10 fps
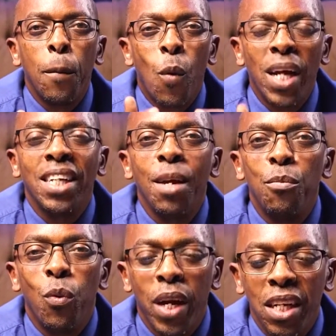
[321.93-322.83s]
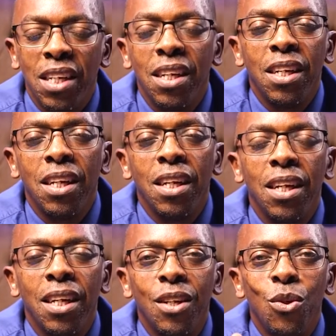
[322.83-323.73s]
one time we went
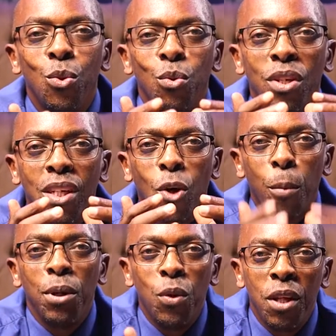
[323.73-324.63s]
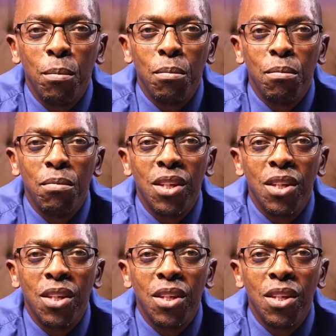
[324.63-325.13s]
to compete with him